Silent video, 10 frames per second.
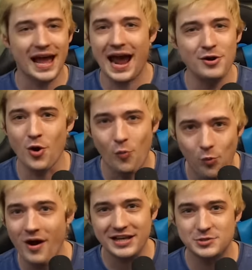I don't know
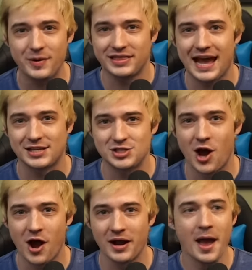what is with that
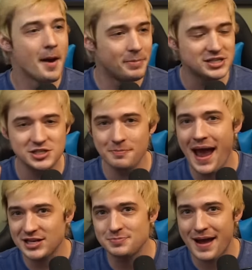song, but
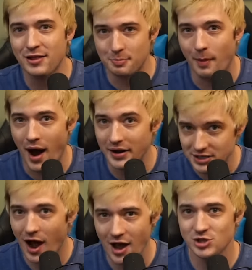Smash Mouth
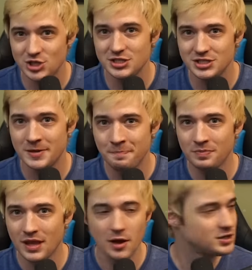montages
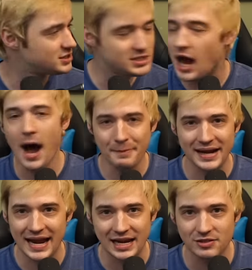
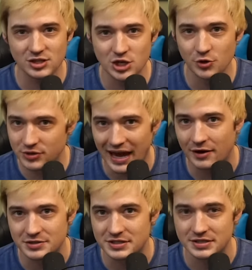dominated the
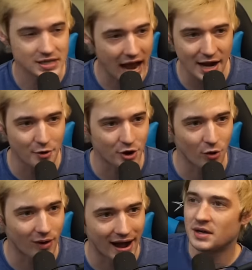2000s. I don't know
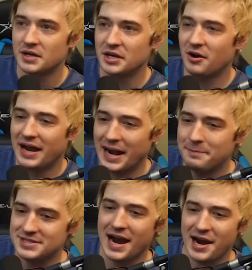why. You know, and
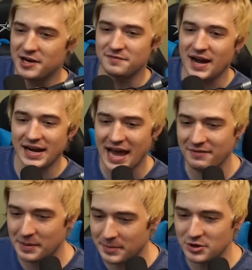I'm tired of not
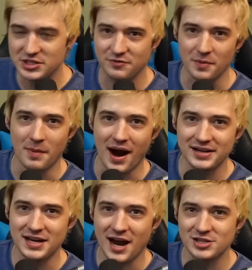having music for
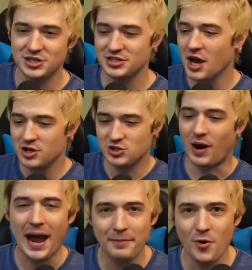montages, so
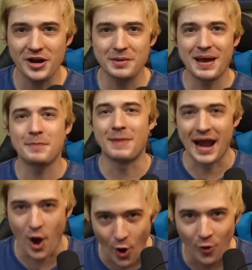I'm going to make
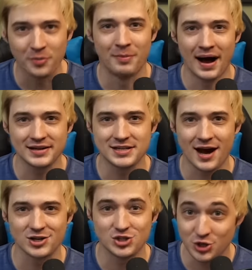my own
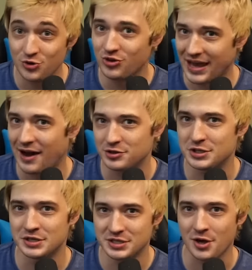montage
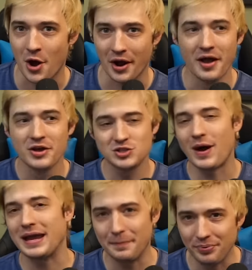2000 songs so
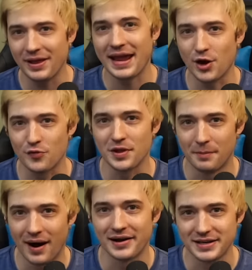I can play it over the
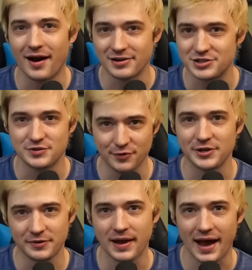montages for
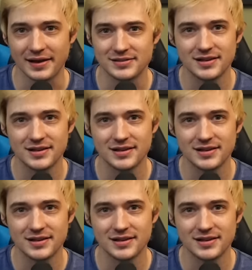you guys.